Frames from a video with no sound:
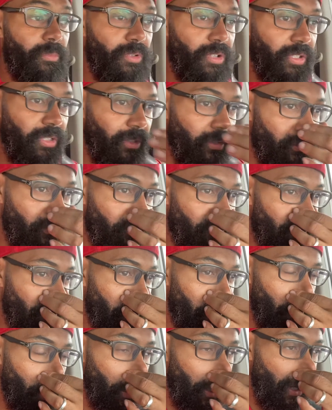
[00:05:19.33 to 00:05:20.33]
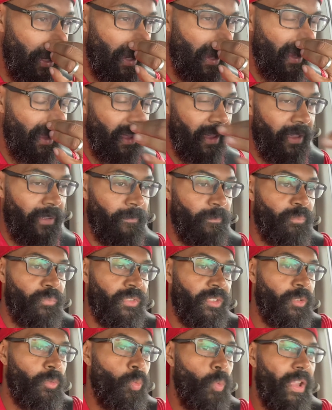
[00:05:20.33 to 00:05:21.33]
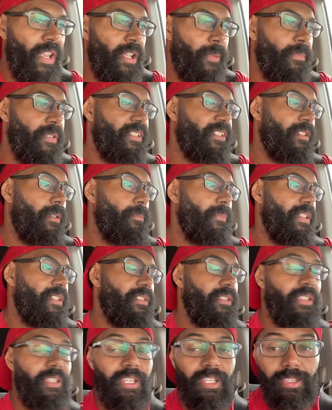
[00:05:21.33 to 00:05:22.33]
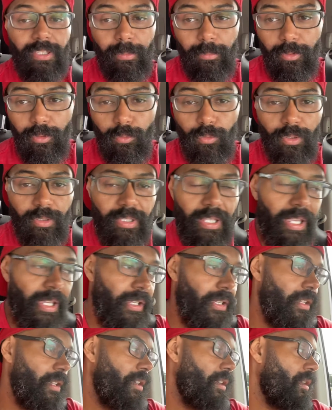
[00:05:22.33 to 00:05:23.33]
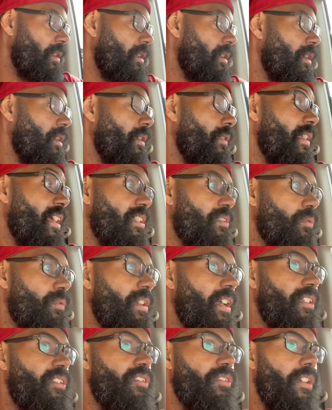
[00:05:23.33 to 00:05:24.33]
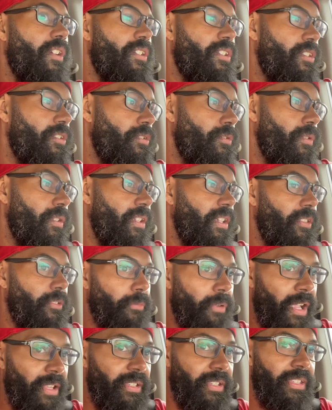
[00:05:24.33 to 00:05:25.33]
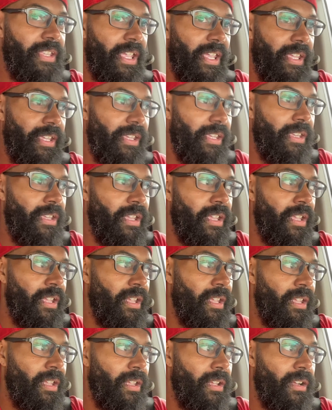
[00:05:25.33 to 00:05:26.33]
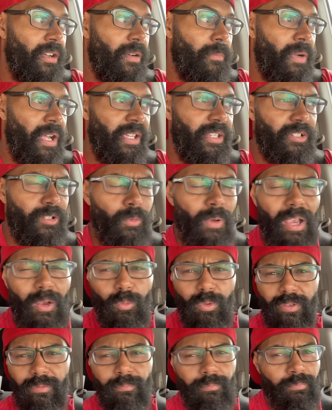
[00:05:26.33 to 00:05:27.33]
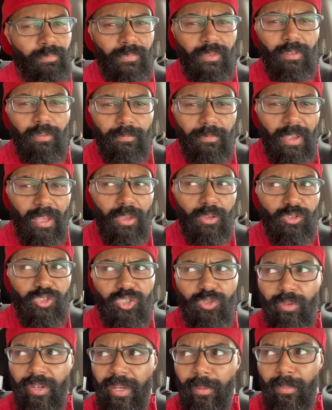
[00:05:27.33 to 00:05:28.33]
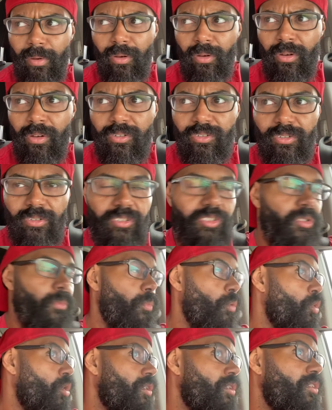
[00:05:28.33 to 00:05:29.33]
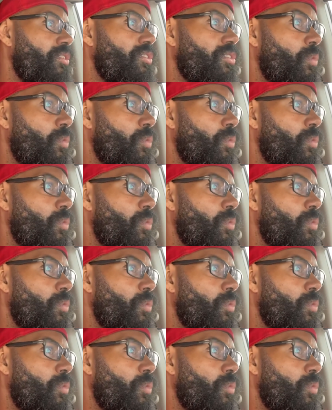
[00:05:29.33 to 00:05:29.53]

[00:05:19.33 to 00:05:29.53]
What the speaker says: good news and wake up to something that's going to get them through their day. And that's what I try to do. And then throughout the day, I interact with fellow streamers or supporters or